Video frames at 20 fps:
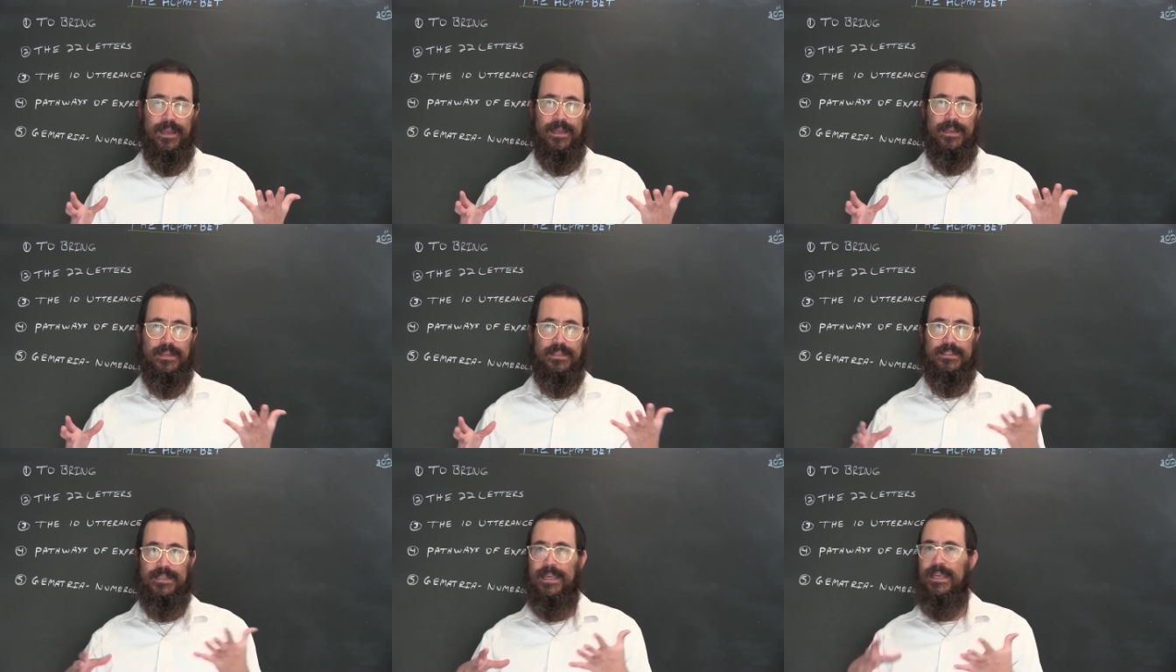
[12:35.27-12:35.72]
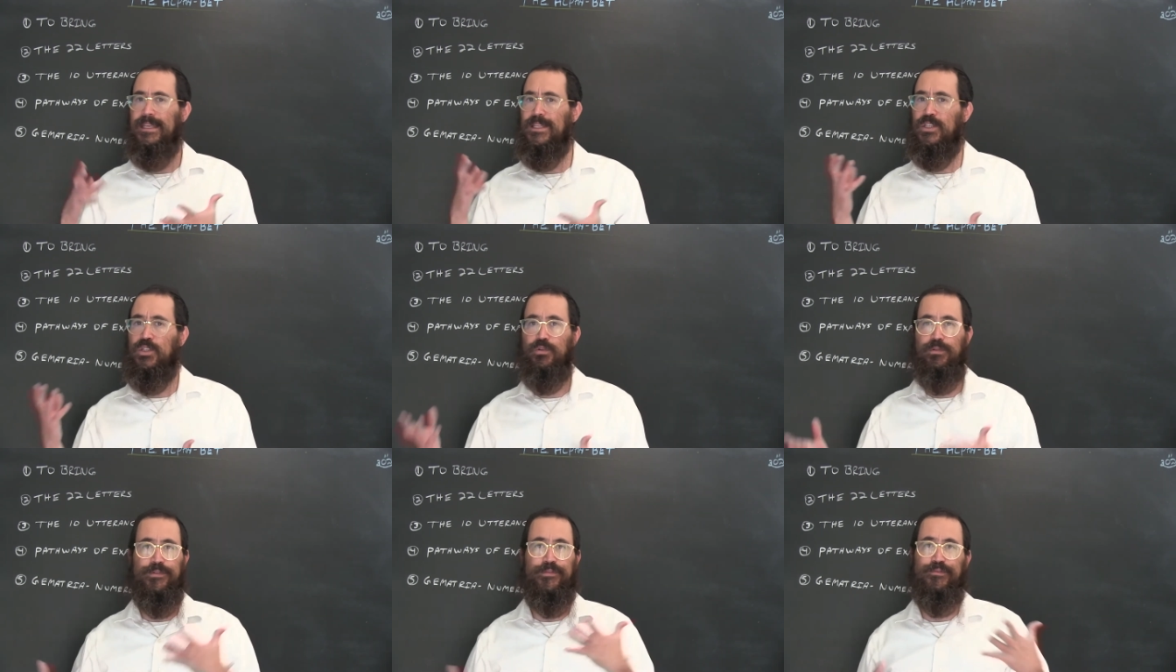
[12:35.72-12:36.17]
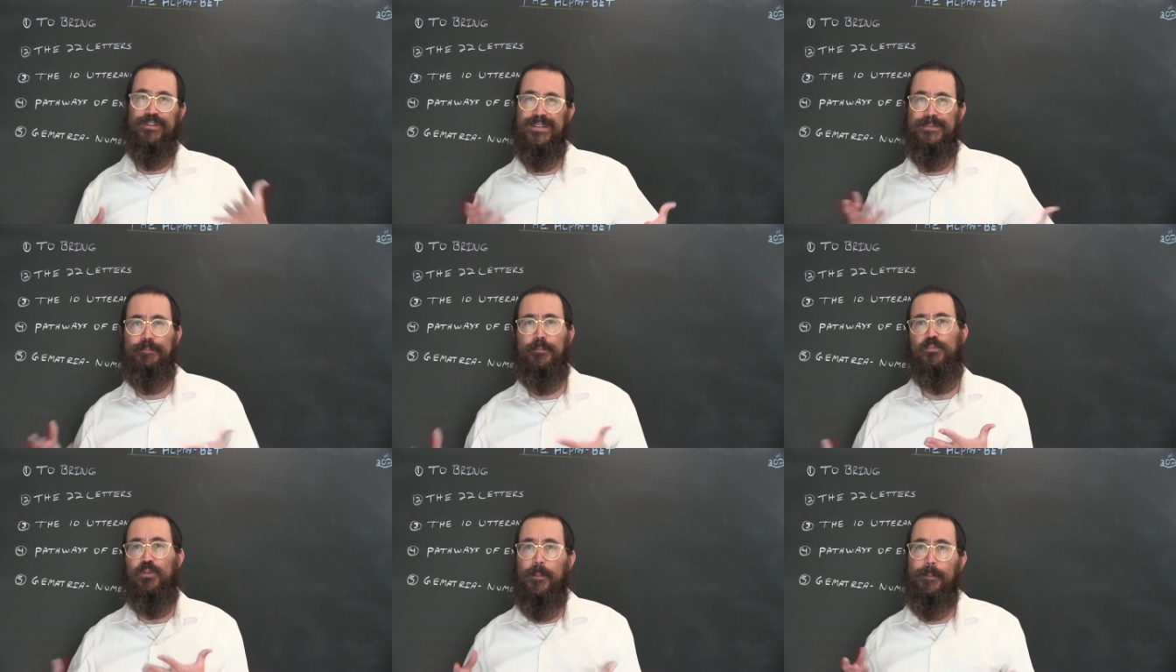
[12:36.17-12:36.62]
and its history re-
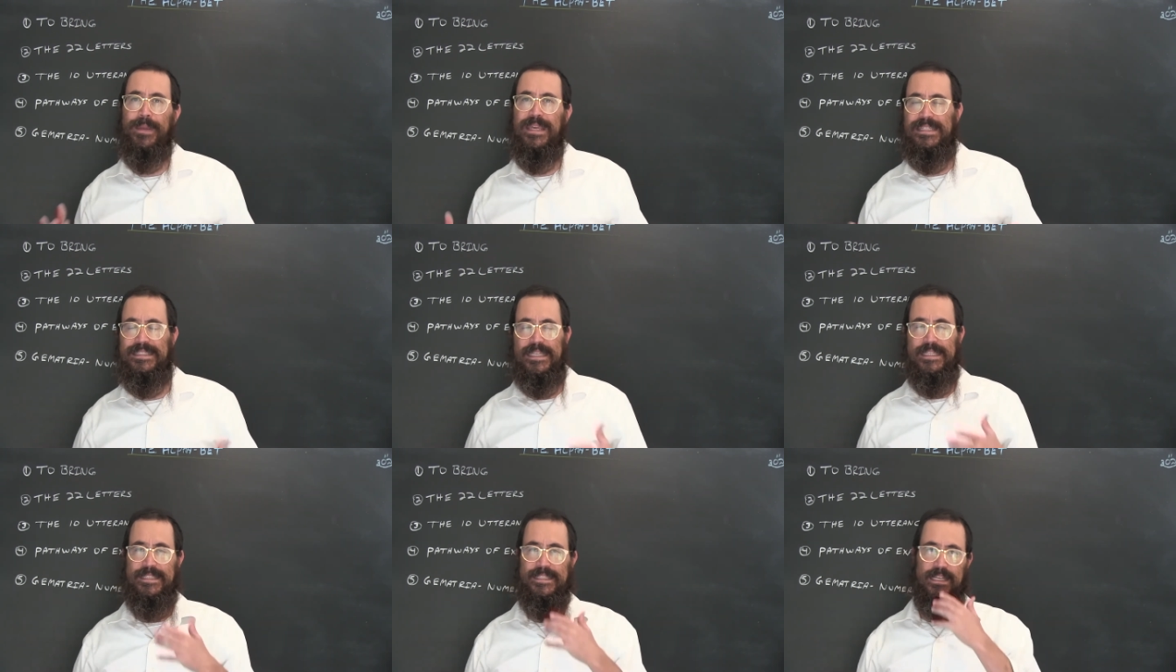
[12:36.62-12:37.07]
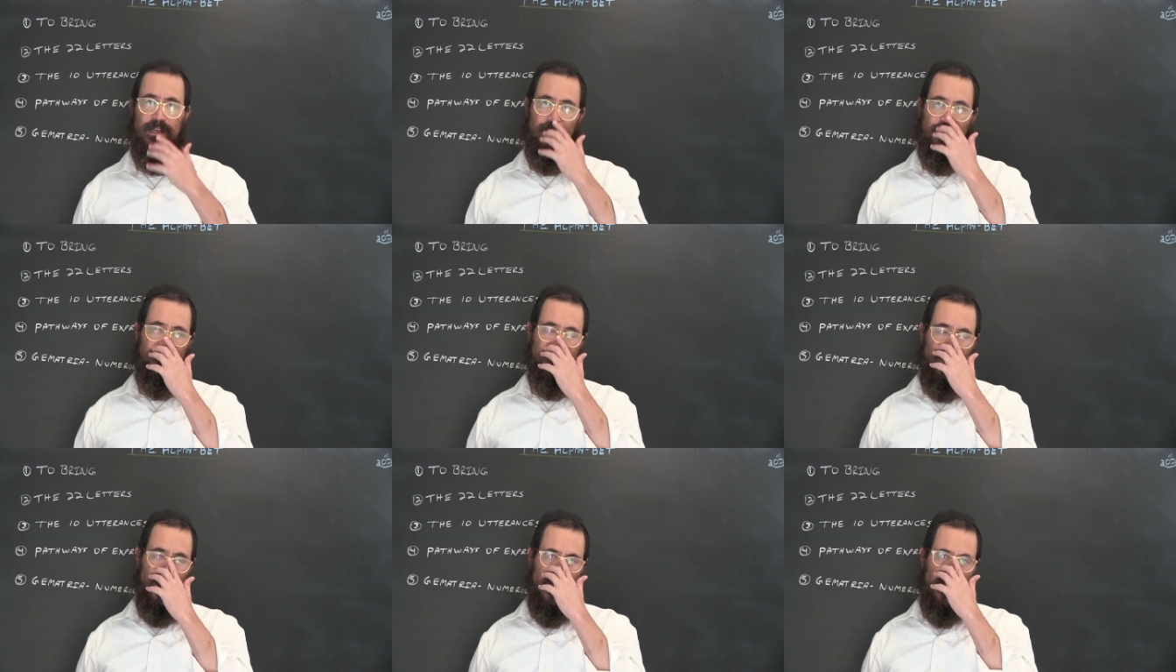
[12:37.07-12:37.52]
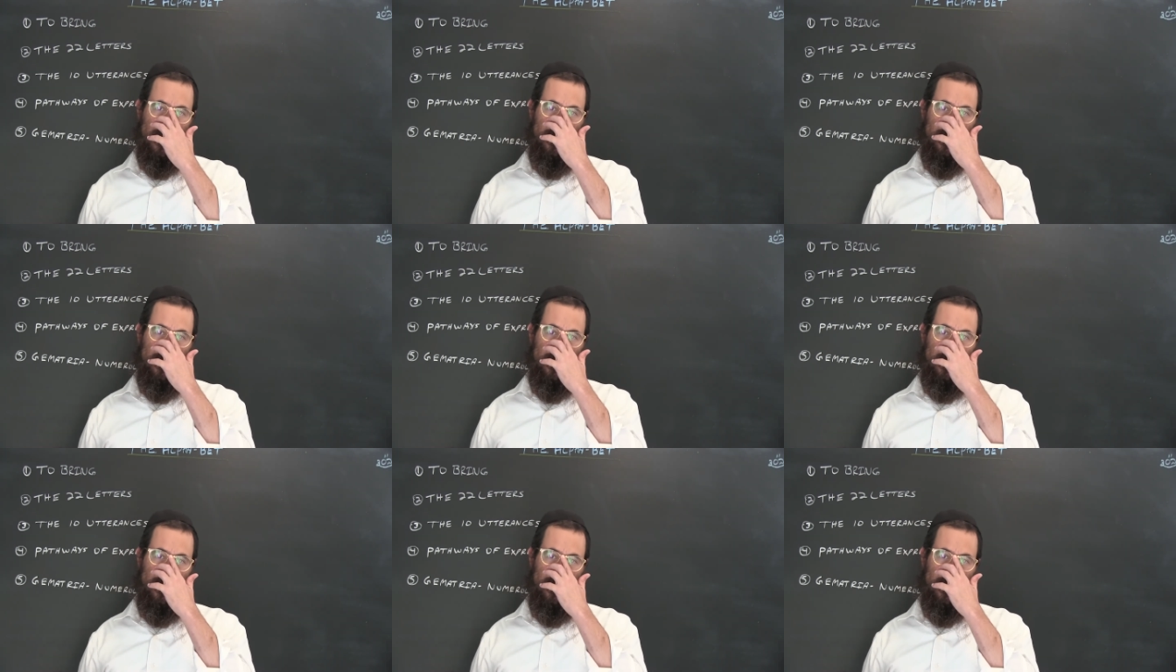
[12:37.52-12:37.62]
repeats itself